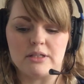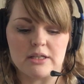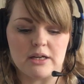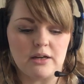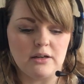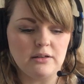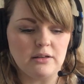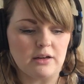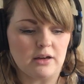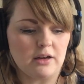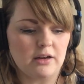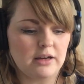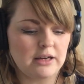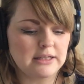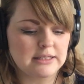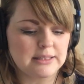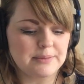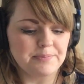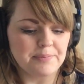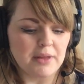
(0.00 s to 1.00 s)
done,
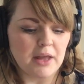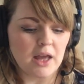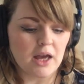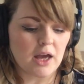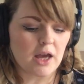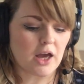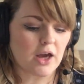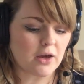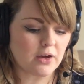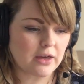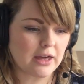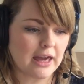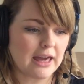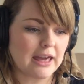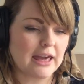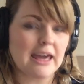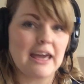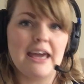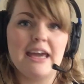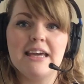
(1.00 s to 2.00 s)
guys. Okay,
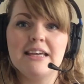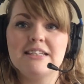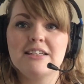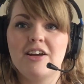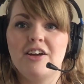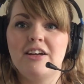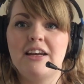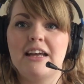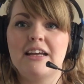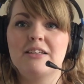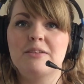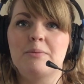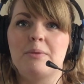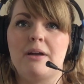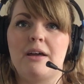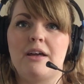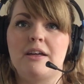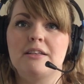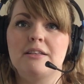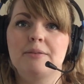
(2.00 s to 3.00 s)
here's our next
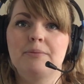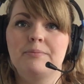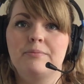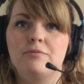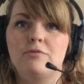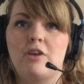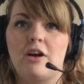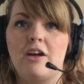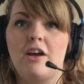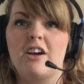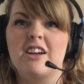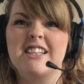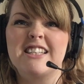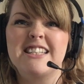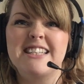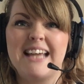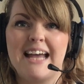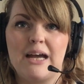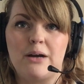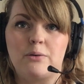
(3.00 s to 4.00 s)
word. Right, our
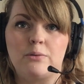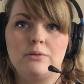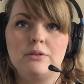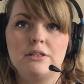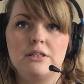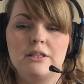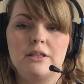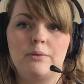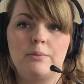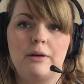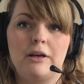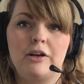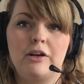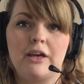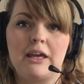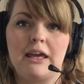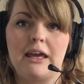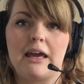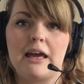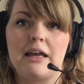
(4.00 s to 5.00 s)
sound that we're
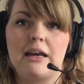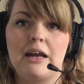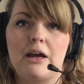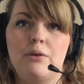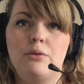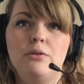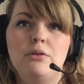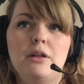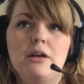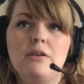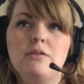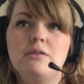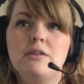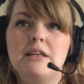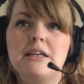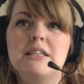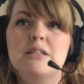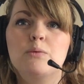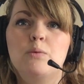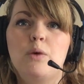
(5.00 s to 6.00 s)
looking at. Now, although this